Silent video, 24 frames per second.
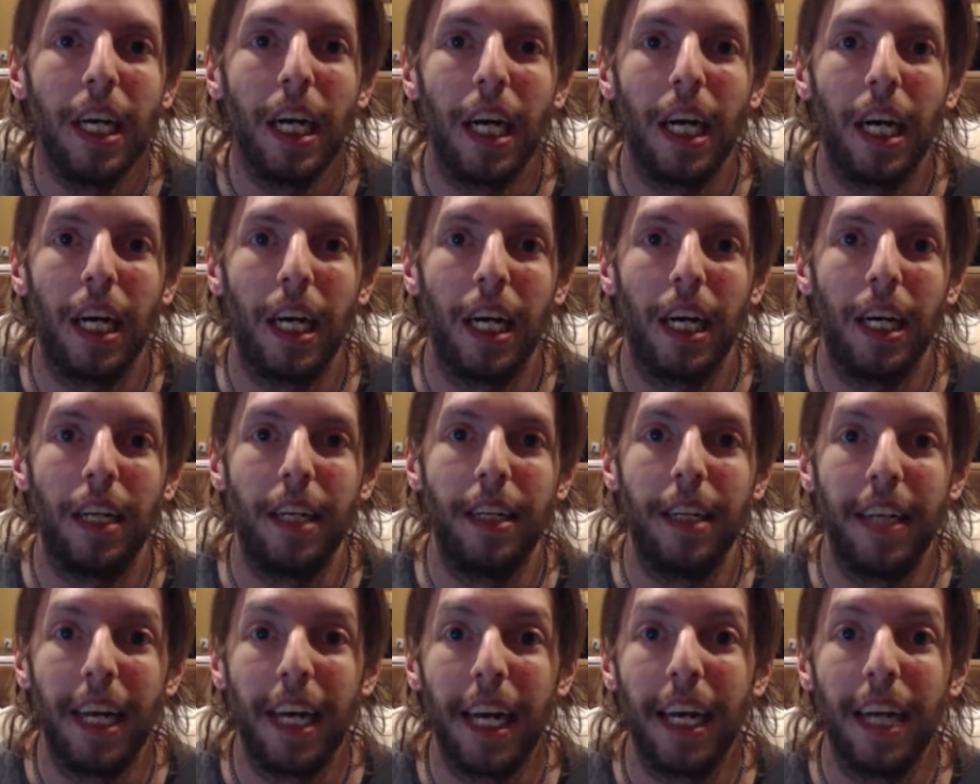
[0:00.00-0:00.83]

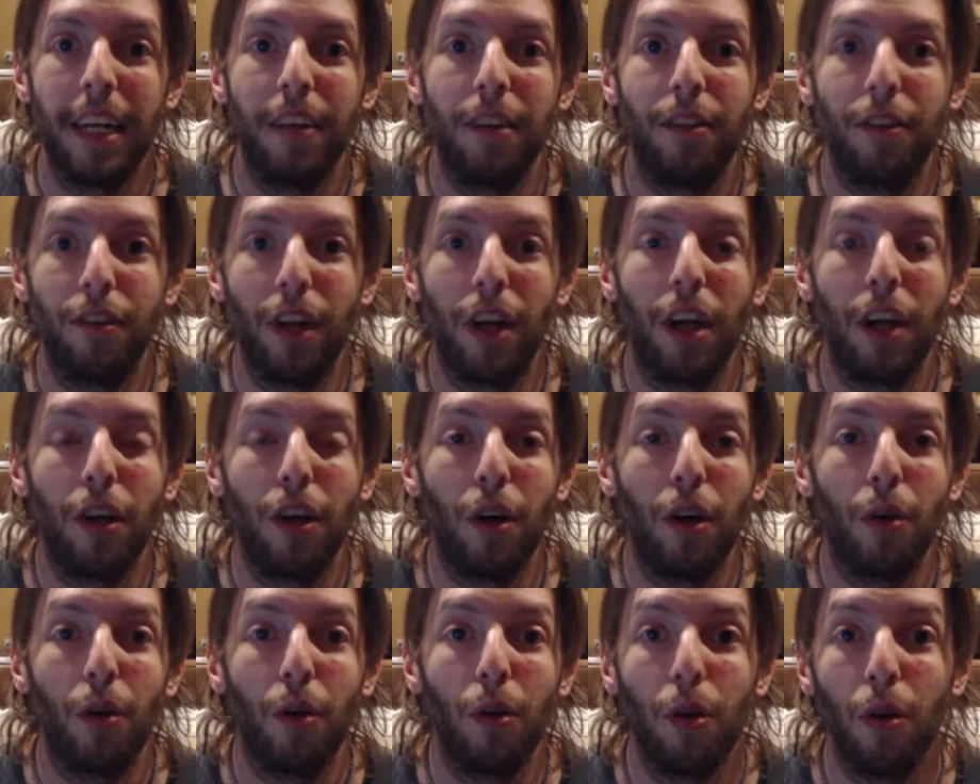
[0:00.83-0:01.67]
Diane does not
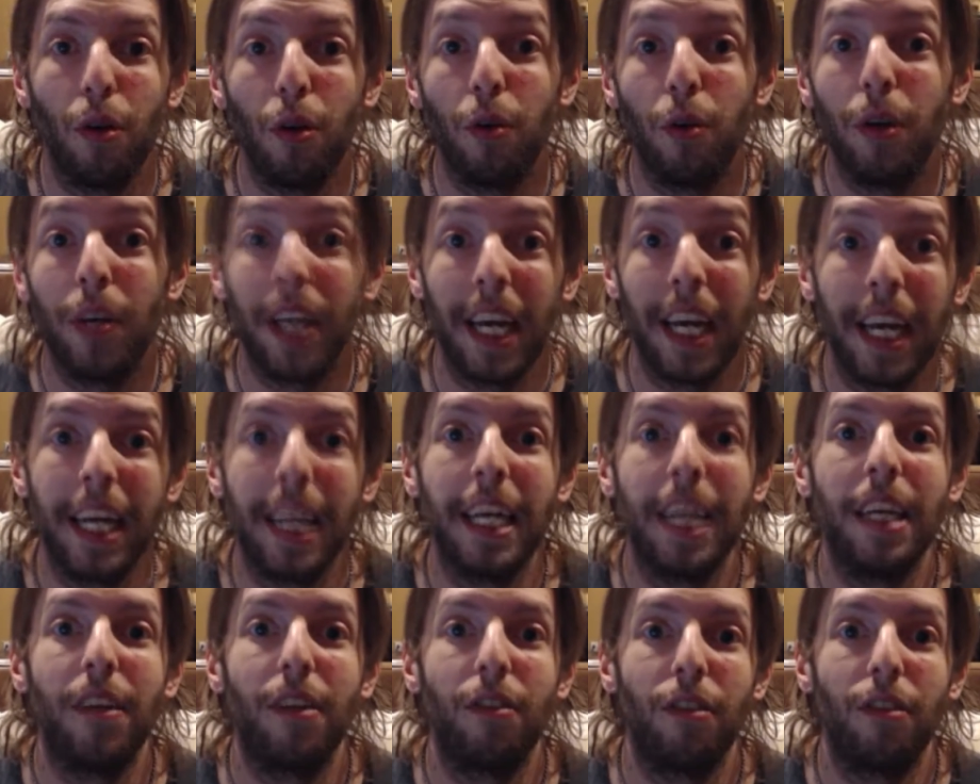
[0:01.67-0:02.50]
know who King
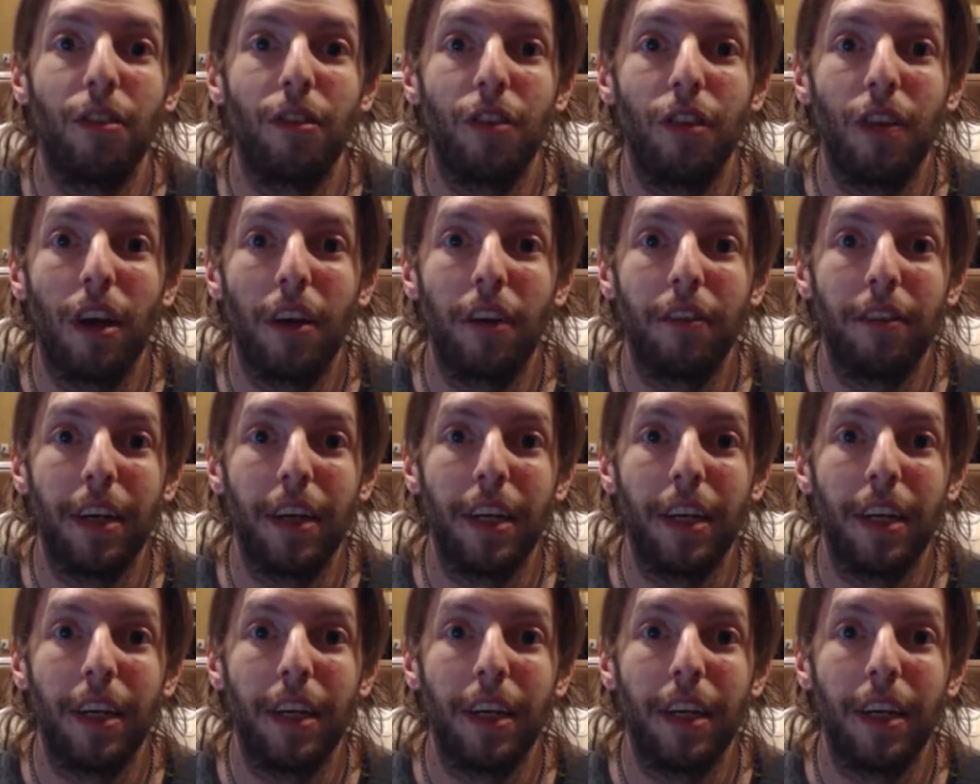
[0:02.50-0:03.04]
is and stuff,